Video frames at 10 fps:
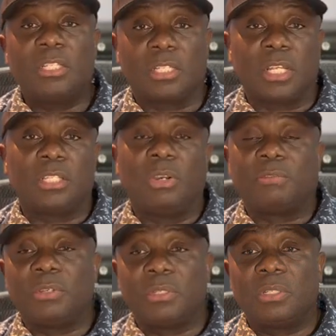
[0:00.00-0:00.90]
Just that you
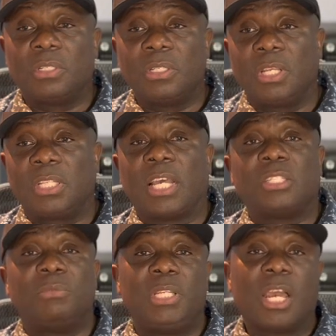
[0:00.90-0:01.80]
have to. It
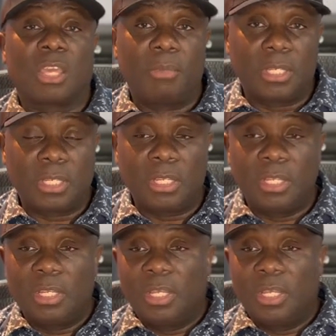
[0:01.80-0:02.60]
has to be documented,